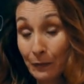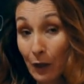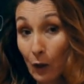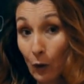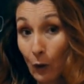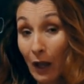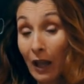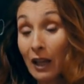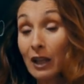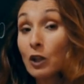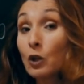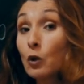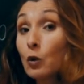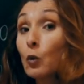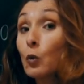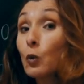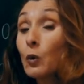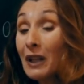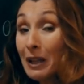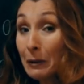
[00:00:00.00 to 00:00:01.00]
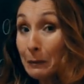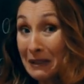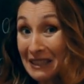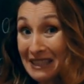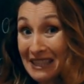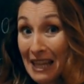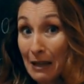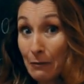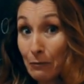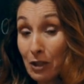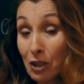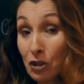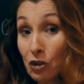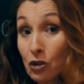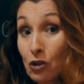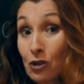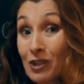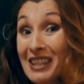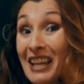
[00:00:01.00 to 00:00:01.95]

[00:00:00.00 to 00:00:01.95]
Okay, you will be tempted to